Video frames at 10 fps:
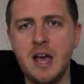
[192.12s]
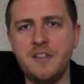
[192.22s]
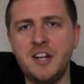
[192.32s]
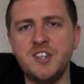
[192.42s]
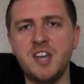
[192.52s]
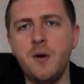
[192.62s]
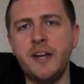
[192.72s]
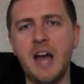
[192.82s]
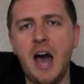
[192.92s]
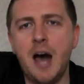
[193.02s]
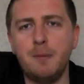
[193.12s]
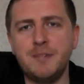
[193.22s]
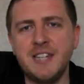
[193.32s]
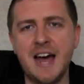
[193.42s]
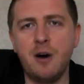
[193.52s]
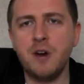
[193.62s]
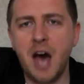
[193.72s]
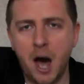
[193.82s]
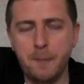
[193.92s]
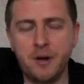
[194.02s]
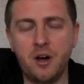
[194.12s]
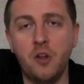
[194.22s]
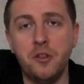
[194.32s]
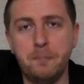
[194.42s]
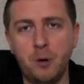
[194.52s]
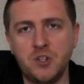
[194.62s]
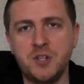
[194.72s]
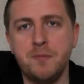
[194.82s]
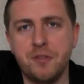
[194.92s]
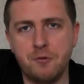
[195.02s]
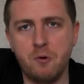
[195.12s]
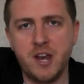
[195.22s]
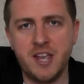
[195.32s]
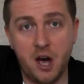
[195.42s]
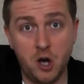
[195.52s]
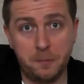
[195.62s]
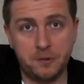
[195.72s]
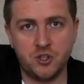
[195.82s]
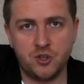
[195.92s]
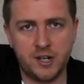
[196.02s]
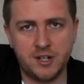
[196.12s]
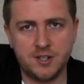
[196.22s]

Then he's going up, down, up on the bottom 3 open strings.